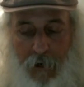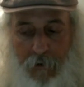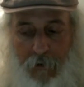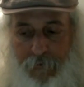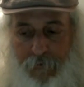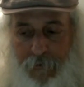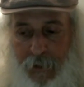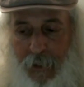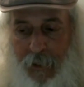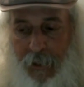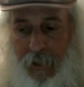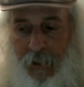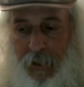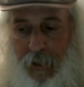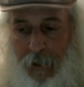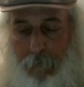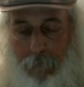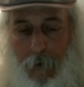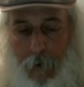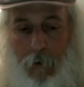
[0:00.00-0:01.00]
of the
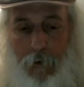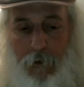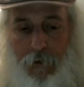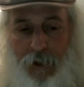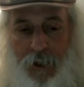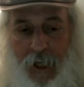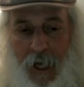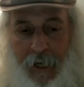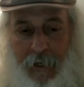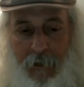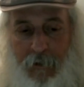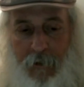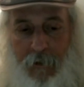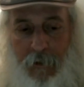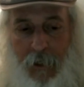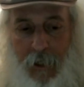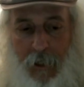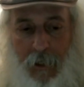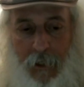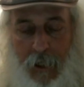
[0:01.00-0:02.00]
motorcycle
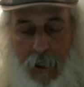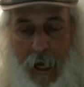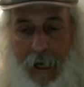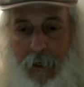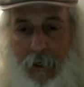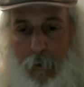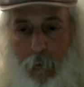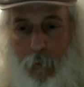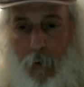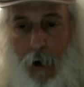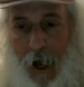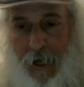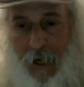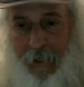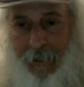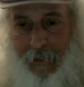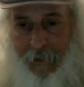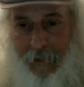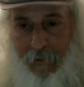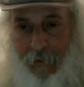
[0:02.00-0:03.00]
like a
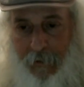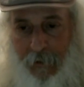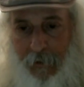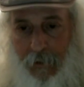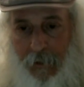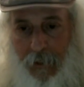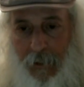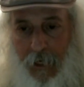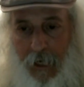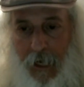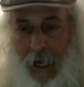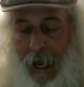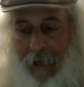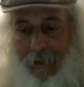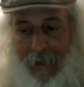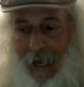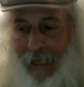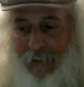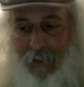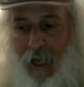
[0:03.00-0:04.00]
rocket, and
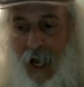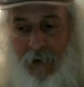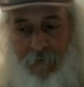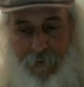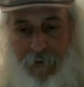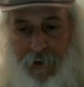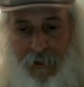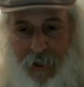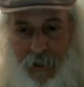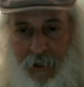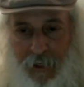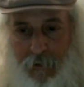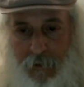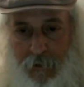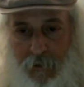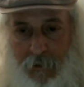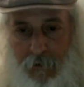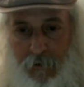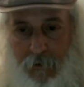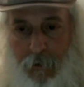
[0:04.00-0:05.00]
that's not physics.
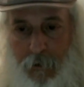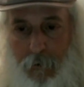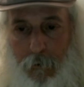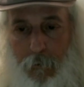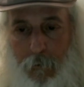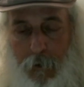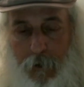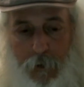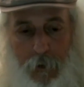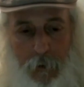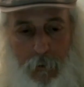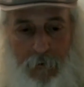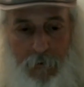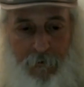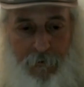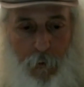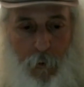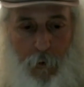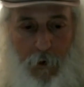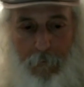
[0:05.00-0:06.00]
You were doing
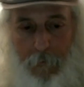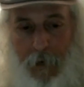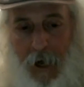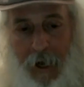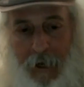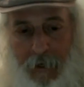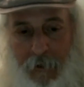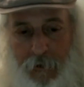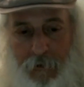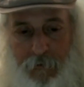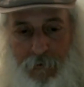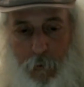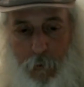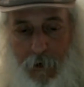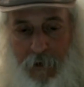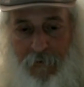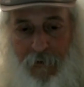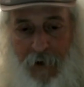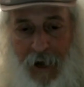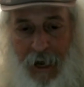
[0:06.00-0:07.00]
40 miles,
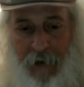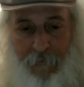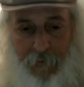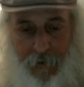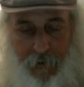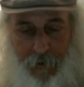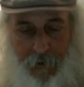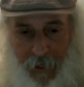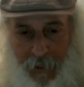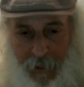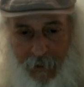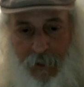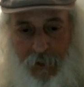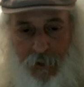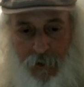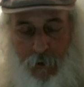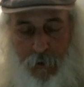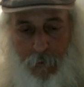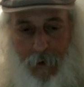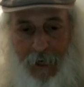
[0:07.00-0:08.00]
45 in, in
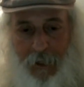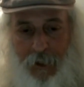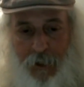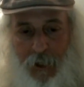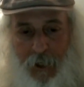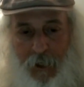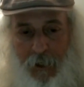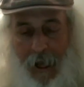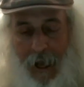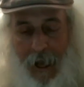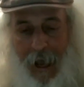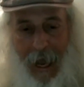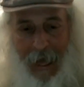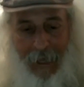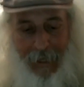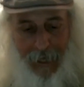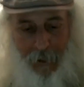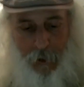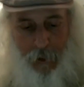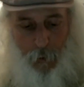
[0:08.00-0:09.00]
this direction,
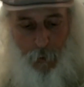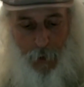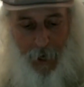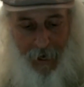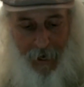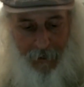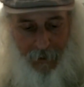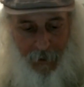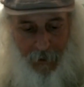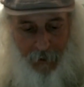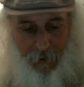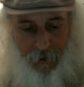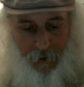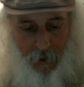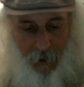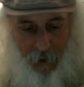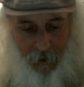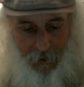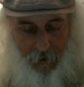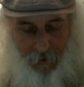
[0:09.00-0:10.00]
and then you hit a,
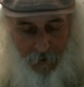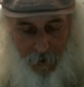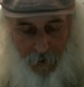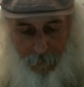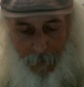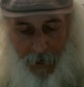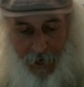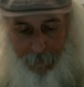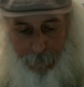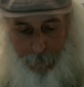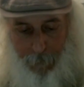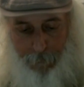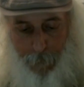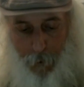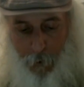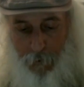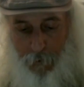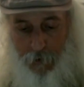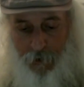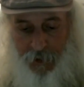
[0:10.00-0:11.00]
a, my
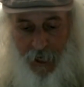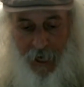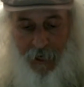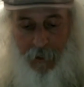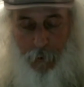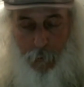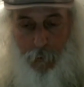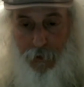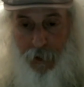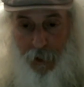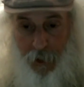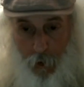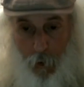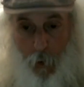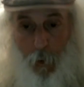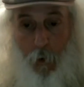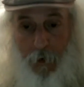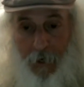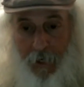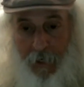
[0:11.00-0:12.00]
motorcycle was an
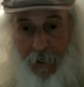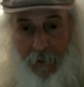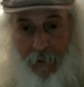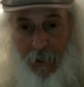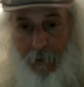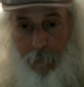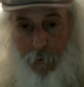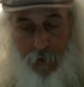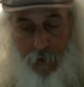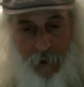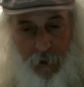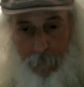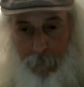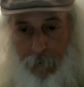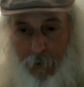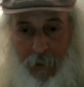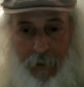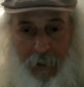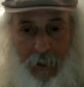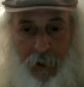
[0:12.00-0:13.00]
accordion it was completely